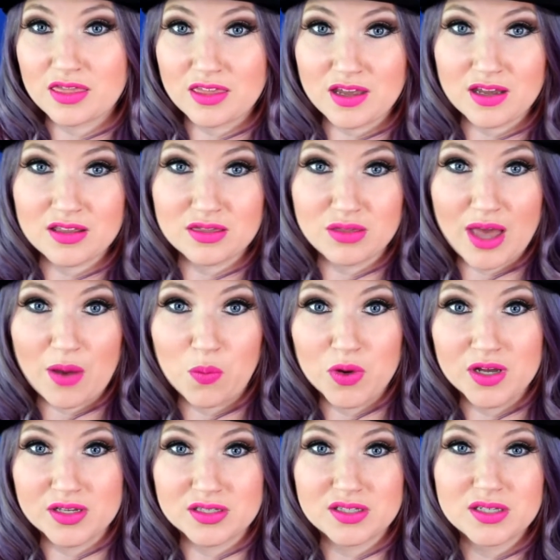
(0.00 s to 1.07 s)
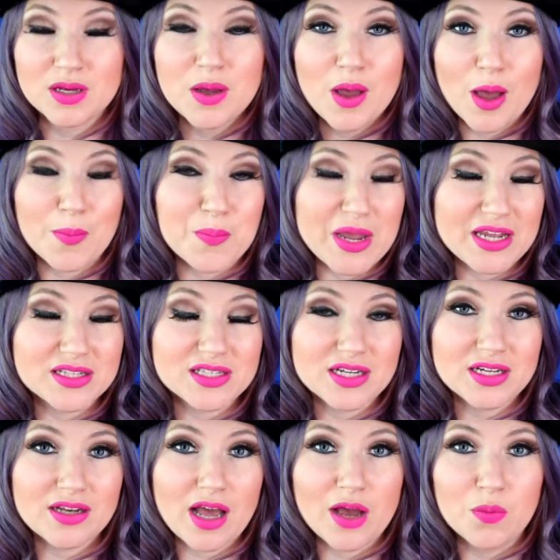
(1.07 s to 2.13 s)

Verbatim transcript: think that was amazing,